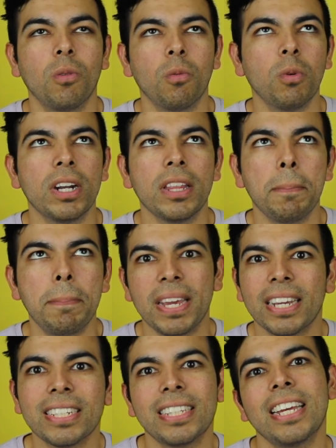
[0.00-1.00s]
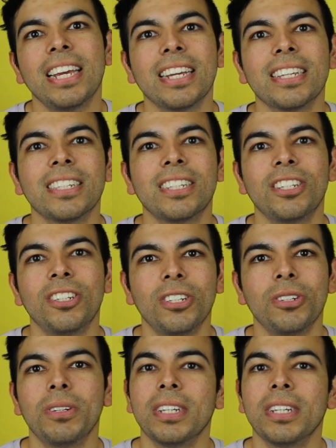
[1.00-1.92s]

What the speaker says: one of the biggest things to do,